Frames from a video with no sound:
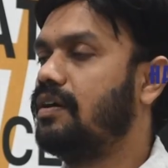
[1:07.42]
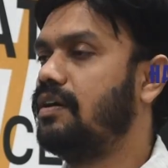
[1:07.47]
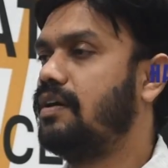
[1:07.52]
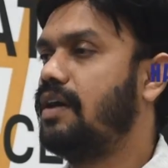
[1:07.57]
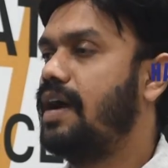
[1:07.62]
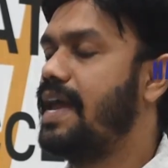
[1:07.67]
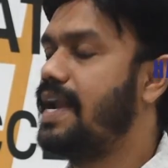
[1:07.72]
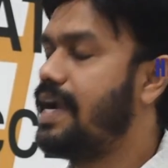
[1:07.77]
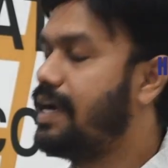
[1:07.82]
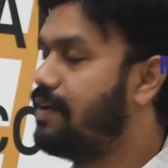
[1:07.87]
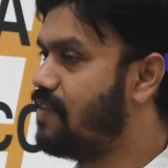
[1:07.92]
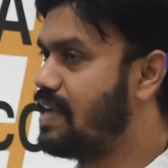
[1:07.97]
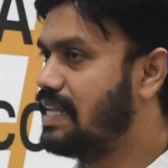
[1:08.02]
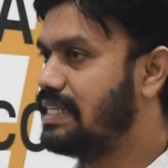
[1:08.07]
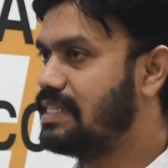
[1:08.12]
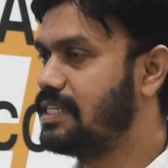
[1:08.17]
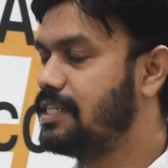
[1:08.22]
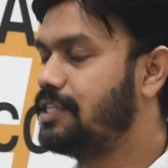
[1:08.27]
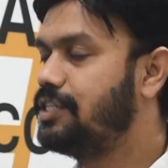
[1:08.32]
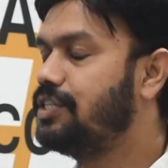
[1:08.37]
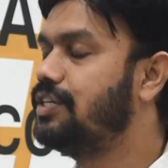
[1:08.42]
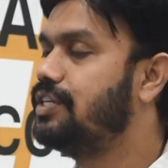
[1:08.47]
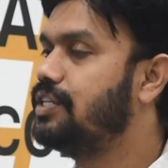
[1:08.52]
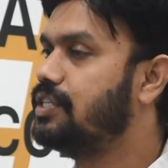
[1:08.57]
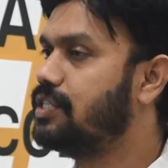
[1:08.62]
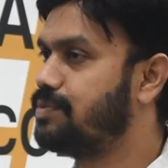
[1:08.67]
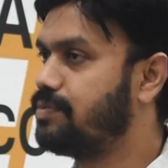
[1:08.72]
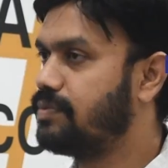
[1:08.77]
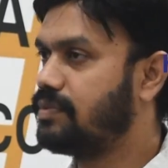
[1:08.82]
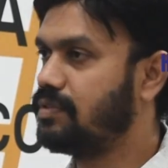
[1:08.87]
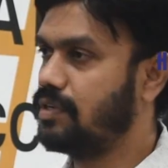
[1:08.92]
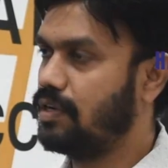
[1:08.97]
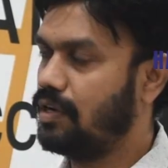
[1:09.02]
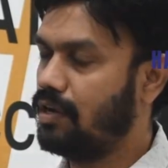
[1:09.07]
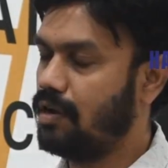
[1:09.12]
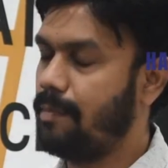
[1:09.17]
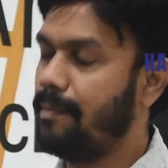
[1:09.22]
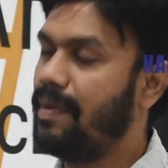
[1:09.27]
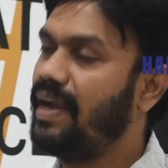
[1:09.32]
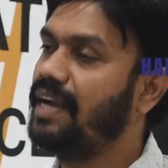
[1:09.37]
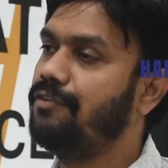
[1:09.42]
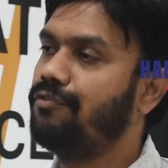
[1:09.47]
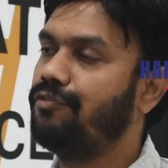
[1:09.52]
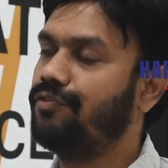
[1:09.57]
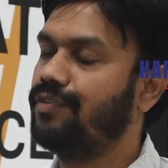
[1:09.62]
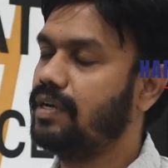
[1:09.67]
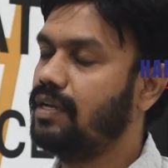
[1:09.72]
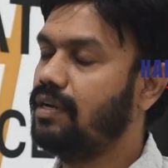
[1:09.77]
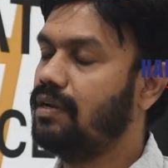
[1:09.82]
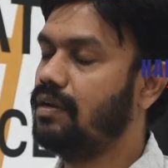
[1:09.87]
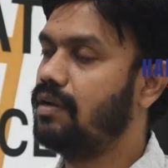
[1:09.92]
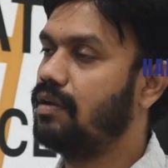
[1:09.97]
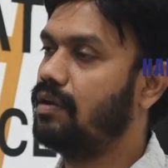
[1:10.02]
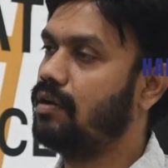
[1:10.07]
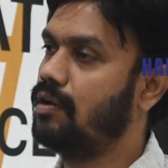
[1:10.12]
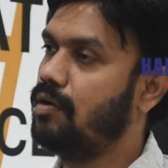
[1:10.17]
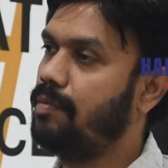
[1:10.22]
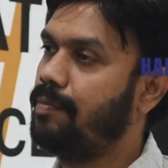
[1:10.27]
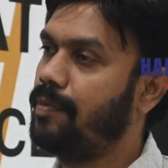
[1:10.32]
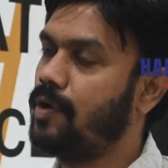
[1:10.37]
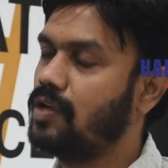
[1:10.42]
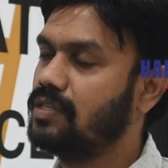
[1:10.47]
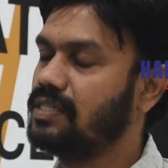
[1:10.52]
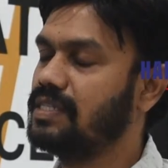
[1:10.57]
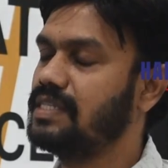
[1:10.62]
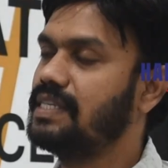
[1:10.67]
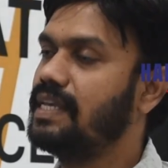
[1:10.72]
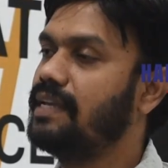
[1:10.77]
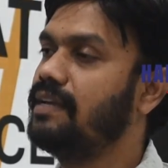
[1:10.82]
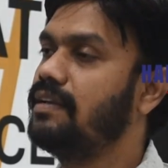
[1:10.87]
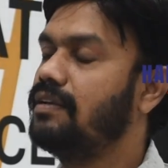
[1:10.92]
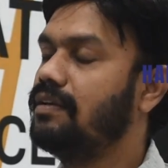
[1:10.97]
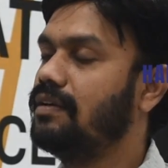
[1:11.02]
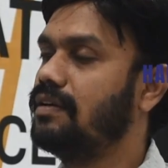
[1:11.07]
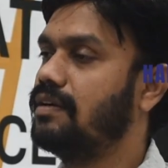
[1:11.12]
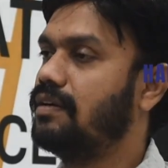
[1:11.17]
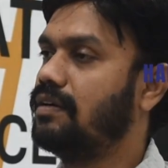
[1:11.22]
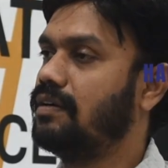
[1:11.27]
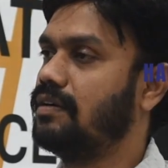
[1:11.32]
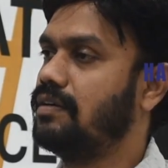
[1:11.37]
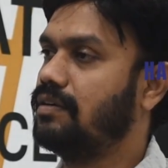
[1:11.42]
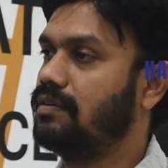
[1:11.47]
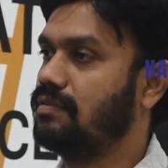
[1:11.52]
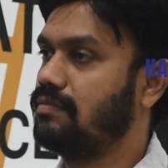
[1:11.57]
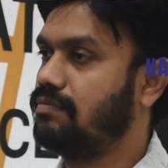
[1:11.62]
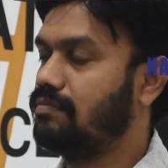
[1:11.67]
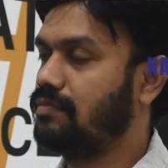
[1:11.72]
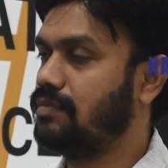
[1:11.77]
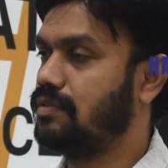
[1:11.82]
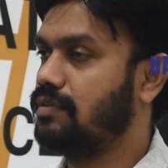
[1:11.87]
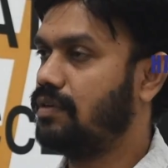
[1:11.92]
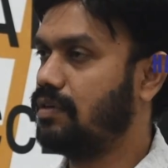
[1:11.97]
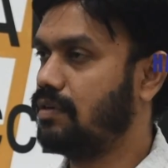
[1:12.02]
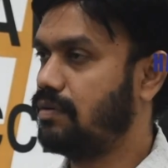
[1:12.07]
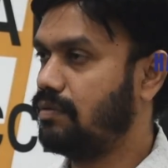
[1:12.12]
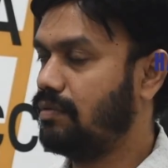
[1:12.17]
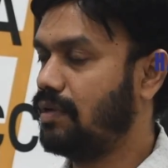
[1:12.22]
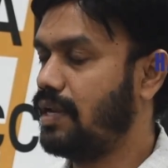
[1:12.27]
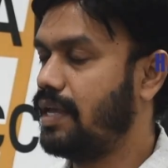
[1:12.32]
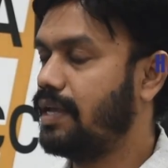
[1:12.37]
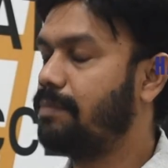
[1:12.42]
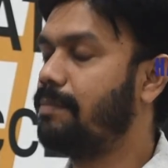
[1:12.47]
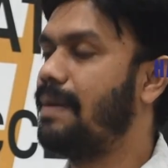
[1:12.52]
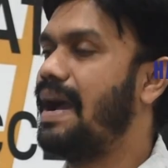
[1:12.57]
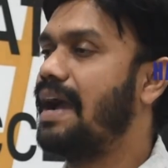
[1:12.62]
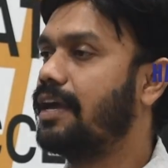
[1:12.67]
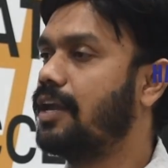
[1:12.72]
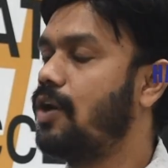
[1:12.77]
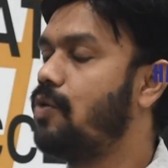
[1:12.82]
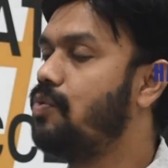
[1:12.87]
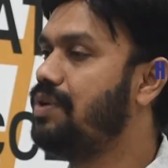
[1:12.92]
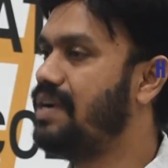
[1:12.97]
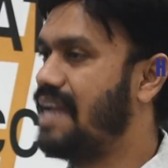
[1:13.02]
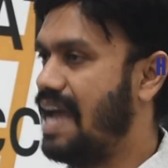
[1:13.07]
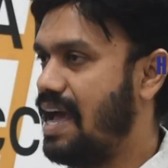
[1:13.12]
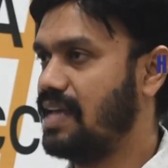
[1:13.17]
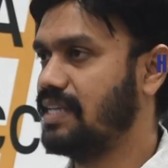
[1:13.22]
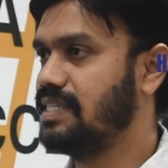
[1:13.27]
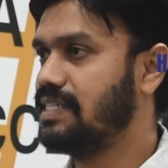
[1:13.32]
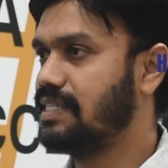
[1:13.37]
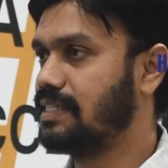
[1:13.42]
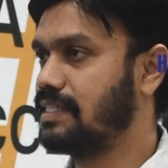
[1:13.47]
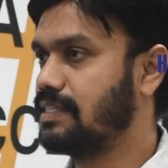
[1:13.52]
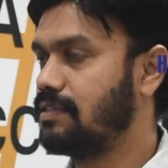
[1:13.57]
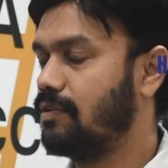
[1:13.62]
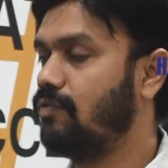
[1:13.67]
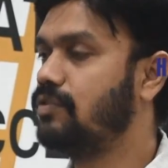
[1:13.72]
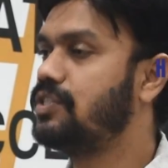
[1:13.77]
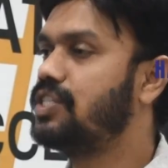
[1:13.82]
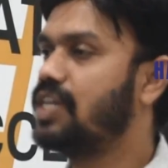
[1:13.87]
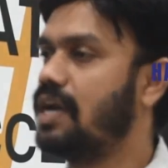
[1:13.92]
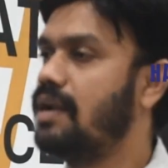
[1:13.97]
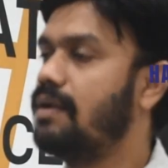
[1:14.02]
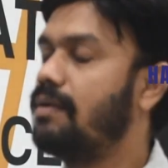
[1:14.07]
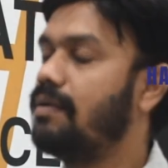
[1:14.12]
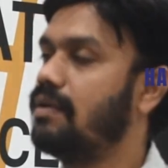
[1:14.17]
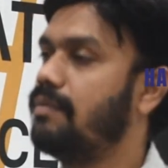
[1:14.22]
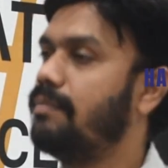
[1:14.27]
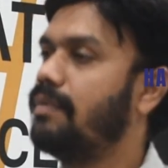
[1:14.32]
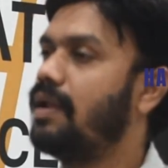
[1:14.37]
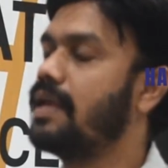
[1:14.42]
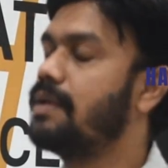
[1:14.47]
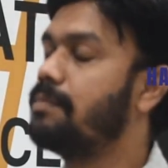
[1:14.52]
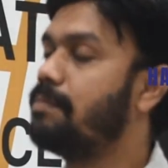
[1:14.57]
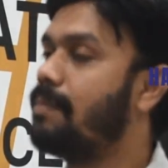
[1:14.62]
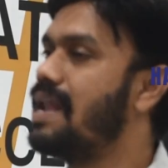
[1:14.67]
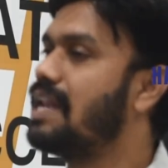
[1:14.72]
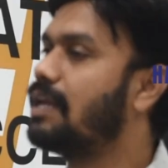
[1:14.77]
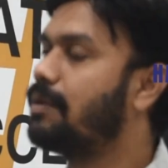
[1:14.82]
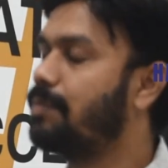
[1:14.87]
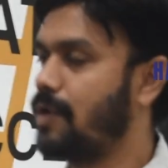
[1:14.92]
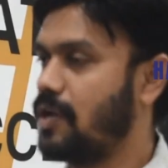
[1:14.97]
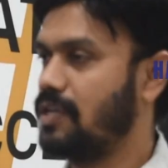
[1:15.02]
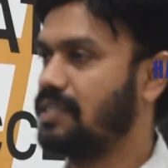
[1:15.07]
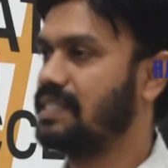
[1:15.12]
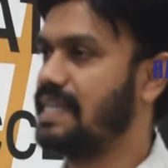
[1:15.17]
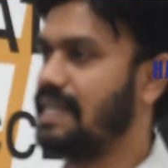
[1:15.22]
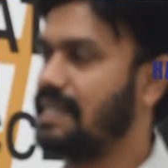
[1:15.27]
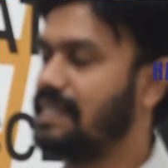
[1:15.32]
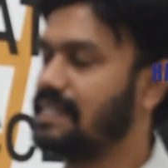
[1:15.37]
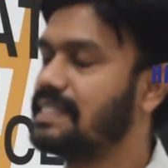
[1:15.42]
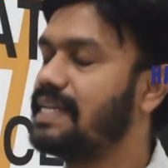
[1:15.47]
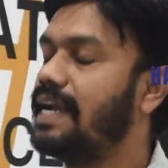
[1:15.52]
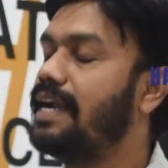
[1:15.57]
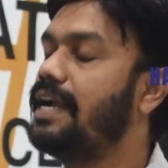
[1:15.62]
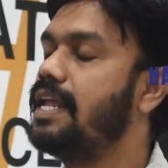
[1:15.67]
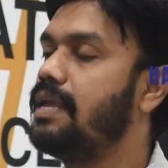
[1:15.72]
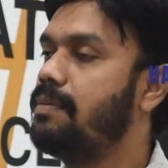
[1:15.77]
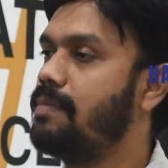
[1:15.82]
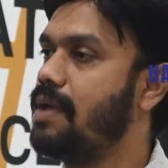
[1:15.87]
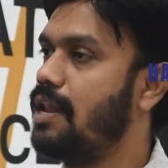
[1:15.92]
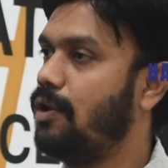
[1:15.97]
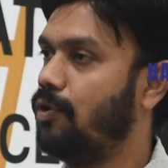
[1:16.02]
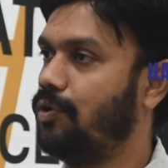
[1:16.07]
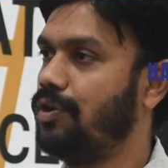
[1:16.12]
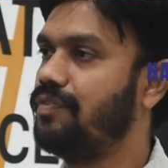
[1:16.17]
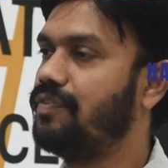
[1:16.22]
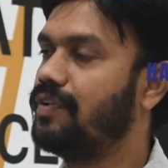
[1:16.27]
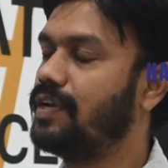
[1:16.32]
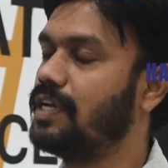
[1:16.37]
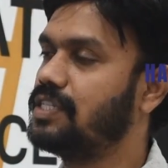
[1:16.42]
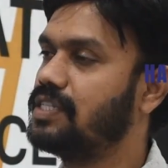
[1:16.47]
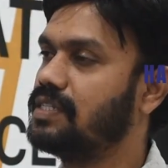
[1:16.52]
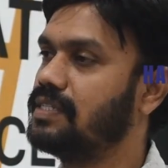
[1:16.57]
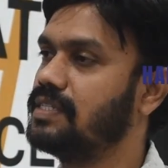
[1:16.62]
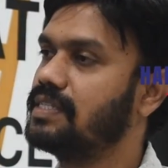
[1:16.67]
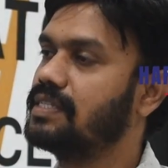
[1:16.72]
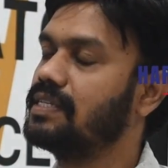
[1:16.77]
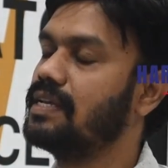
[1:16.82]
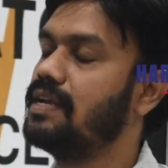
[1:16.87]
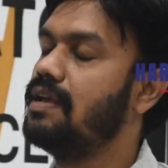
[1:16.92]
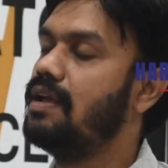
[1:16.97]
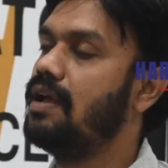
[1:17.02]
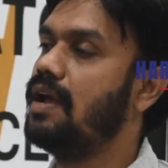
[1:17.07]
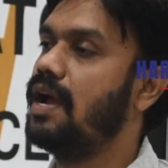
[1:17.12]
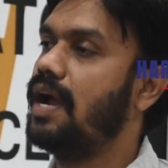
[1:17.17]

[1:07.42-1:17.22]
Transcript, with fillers: An advanced agent is meant for processing like background tasks which are like bulk processing, send email notifications